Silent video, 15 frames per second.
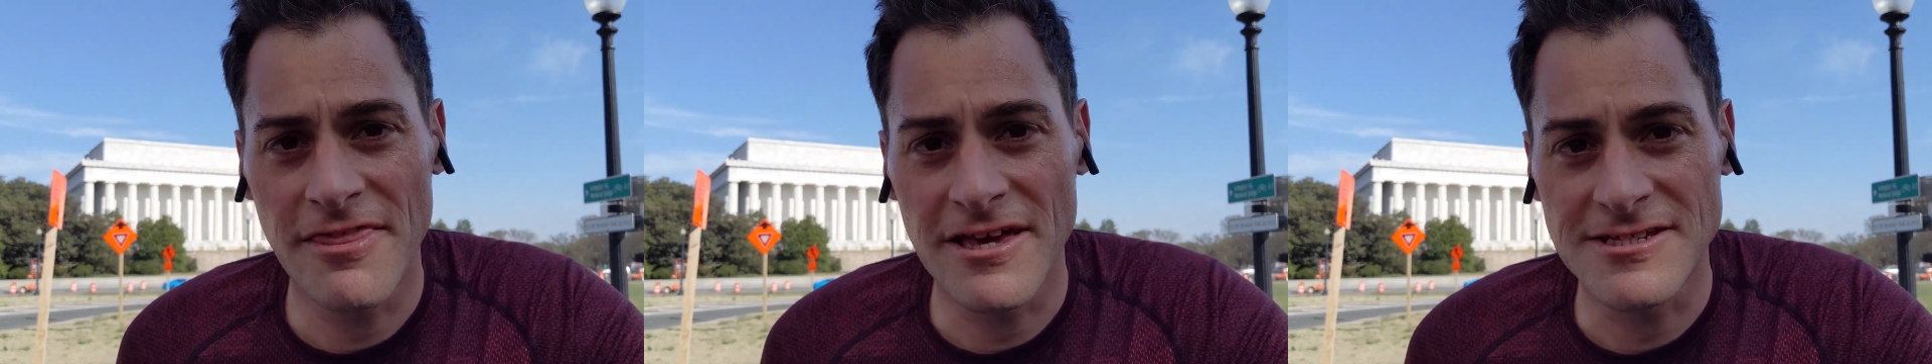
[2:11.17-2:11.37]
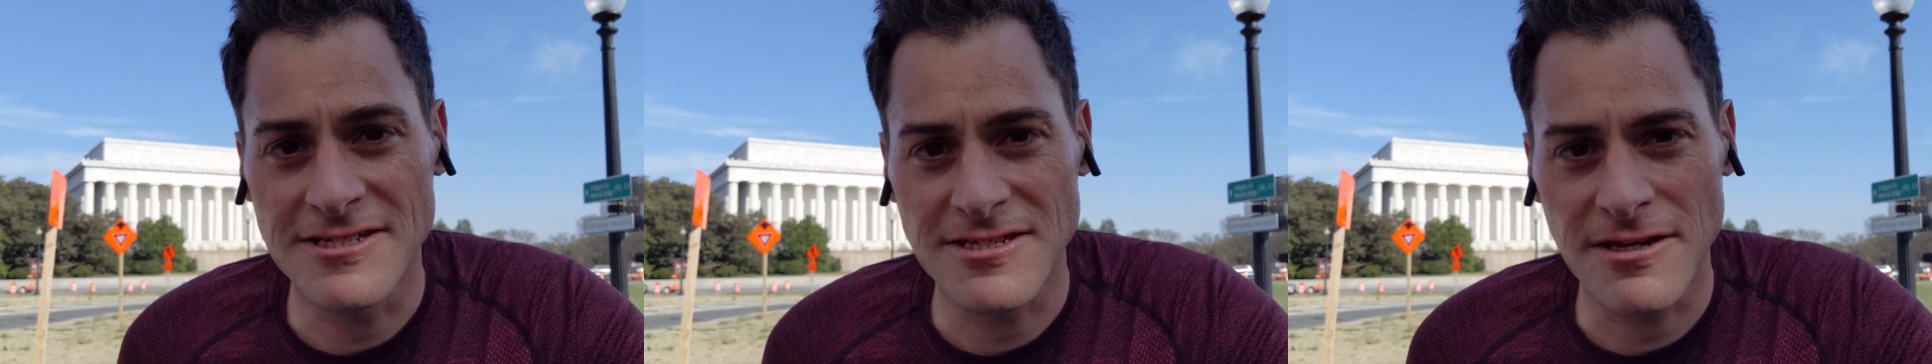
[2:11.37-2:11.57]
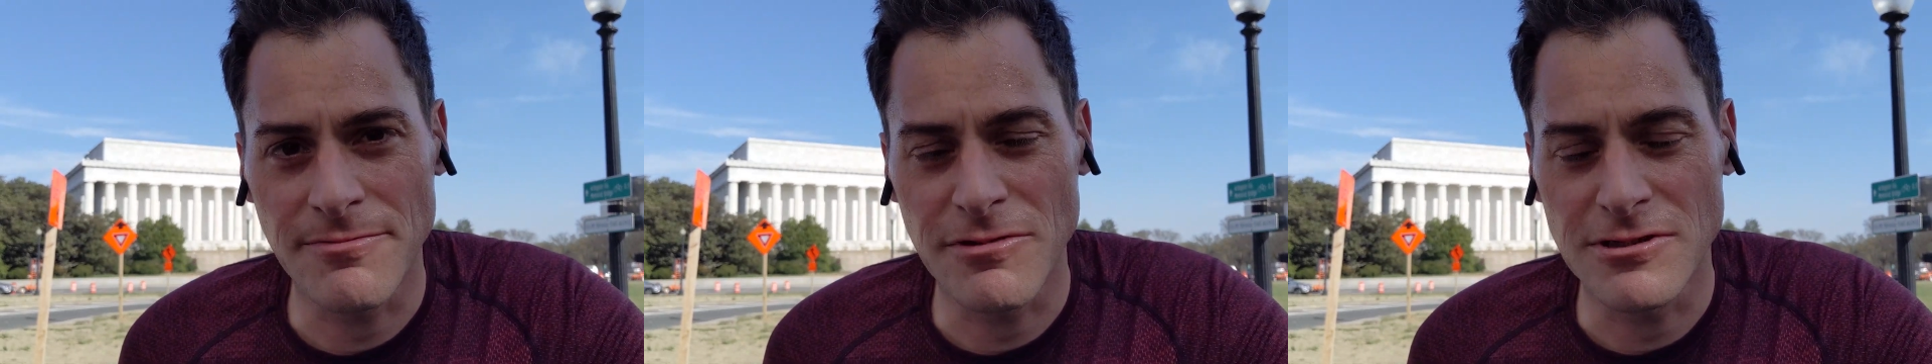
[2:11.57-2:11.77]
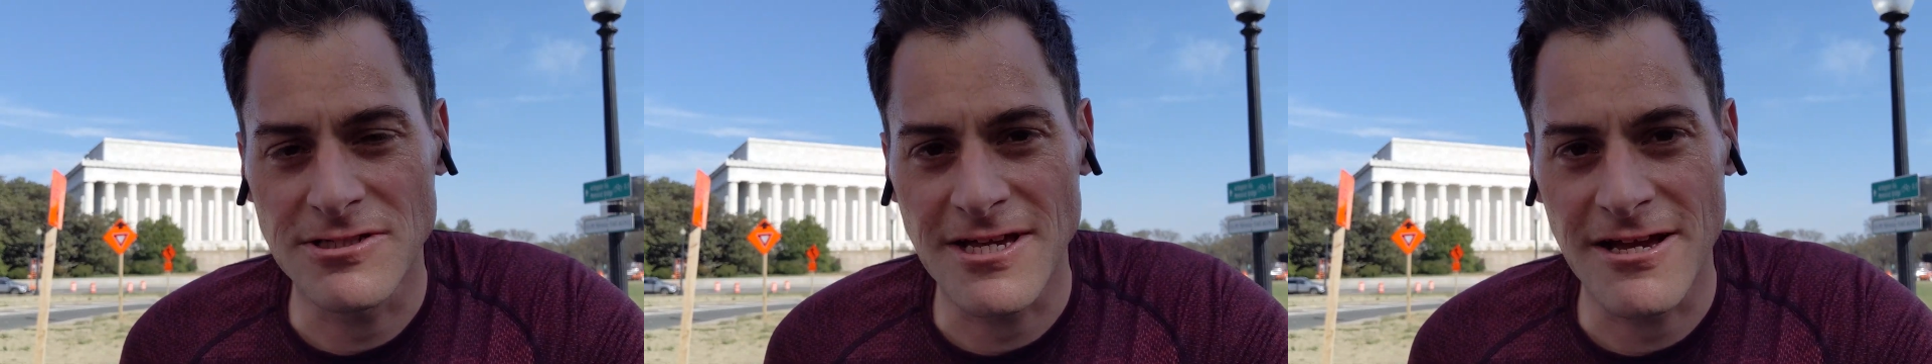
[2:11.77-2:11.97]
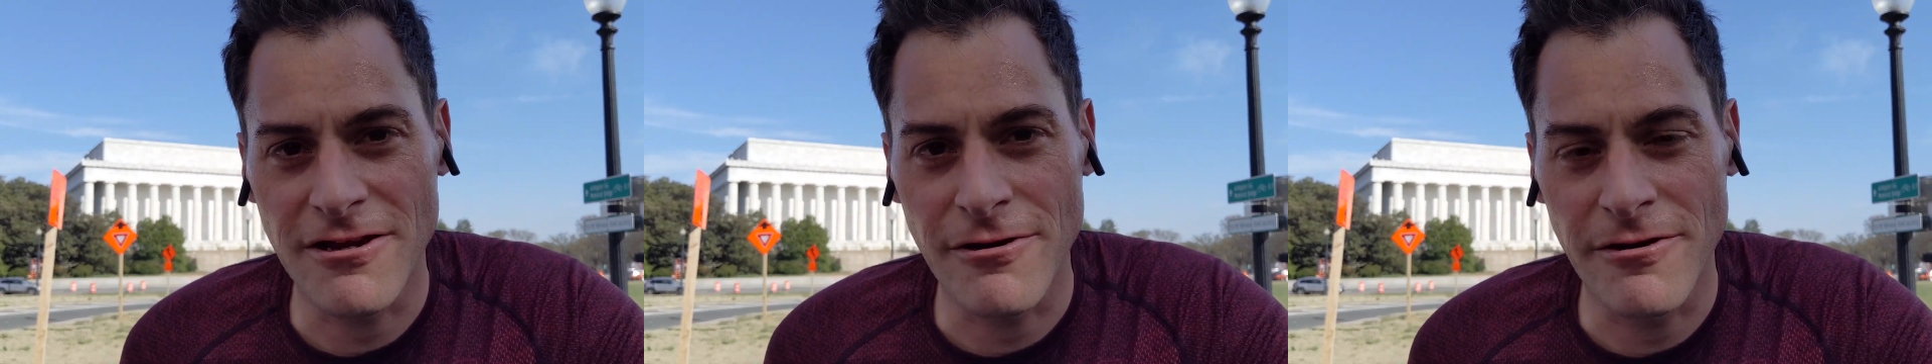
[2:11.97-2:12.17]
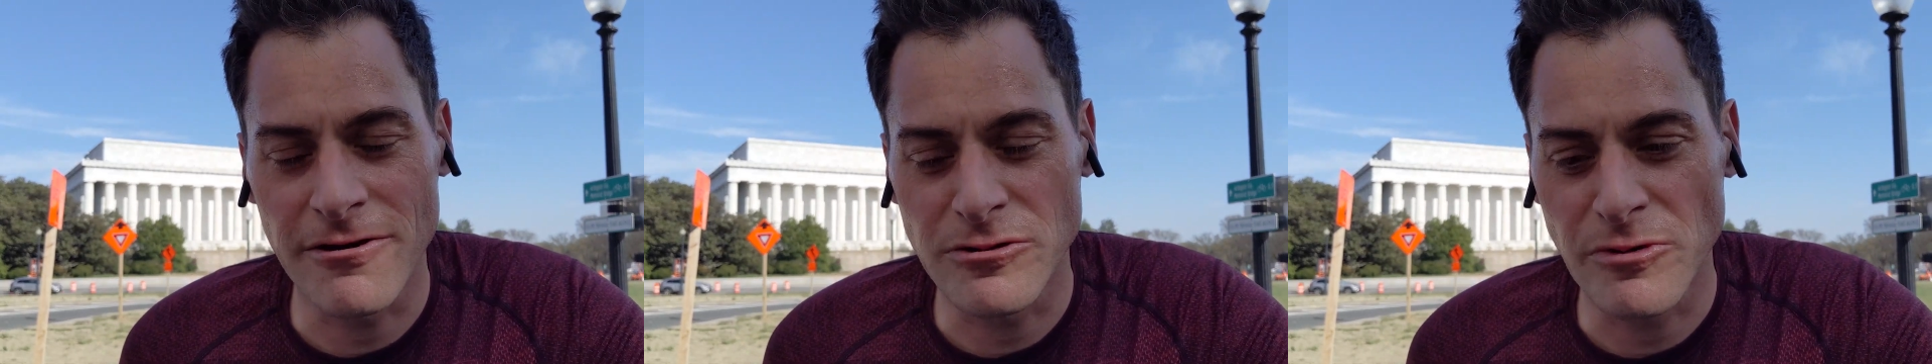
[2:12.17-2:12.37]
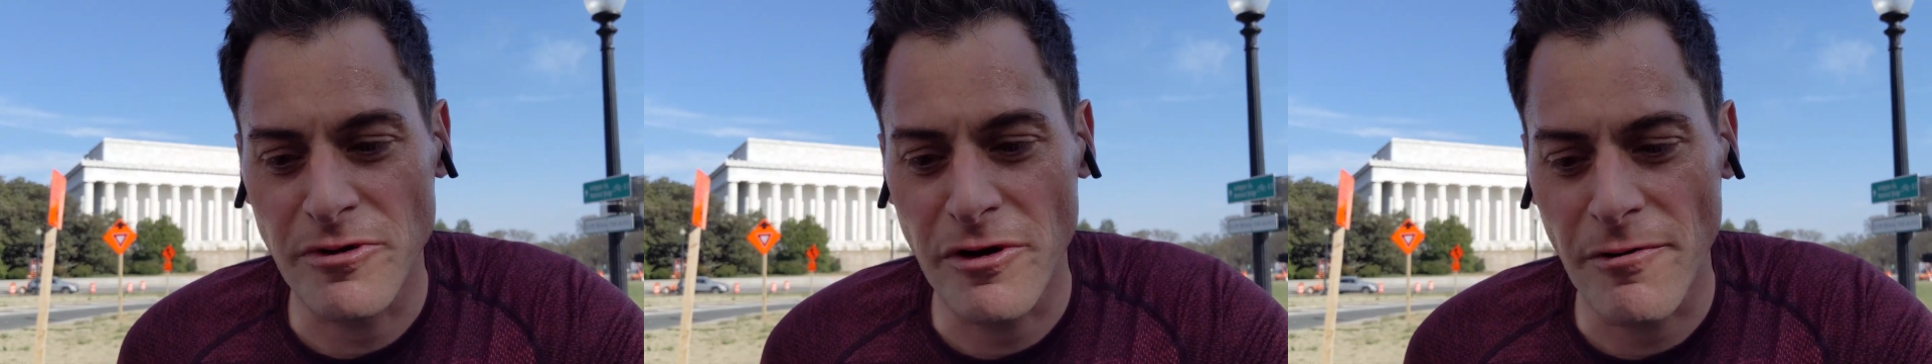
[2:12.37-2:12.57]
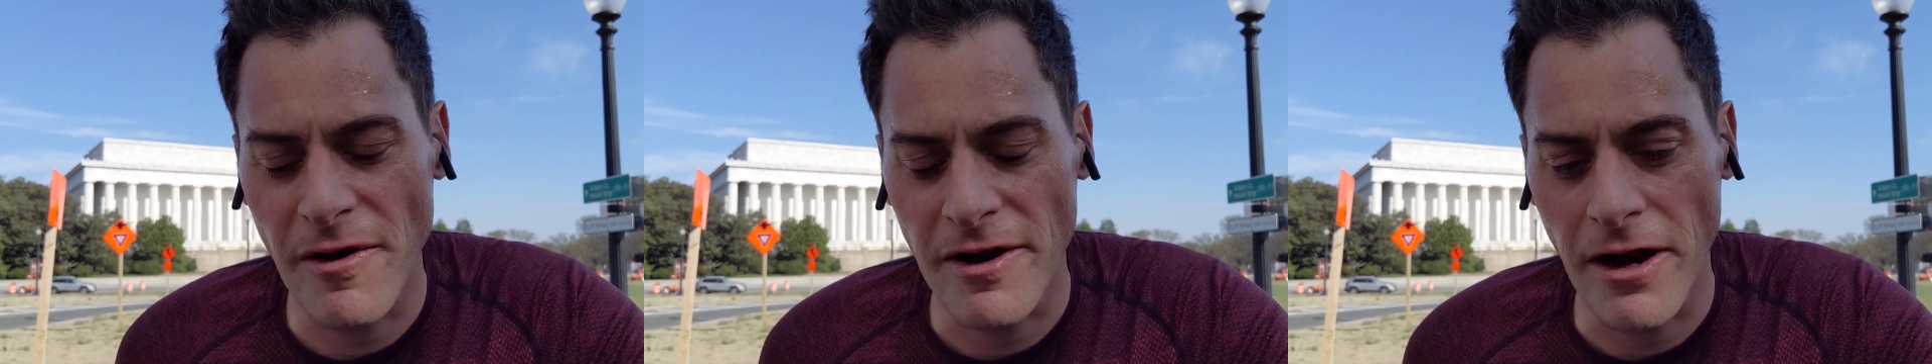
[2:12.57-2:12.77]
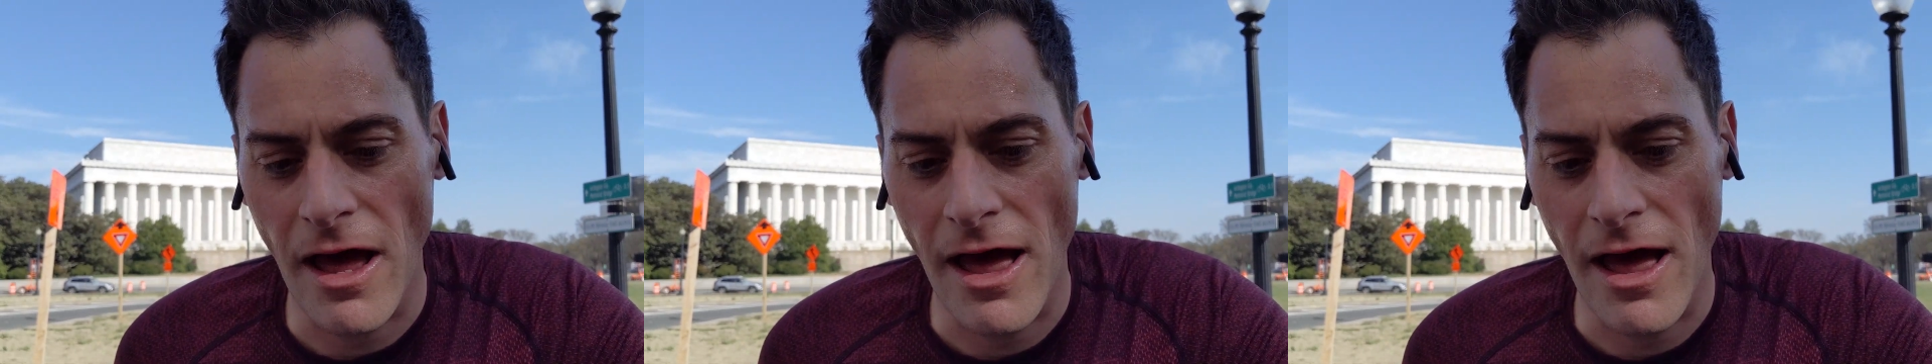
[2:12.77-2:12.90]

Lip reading: They seem to stay in your ears when you run.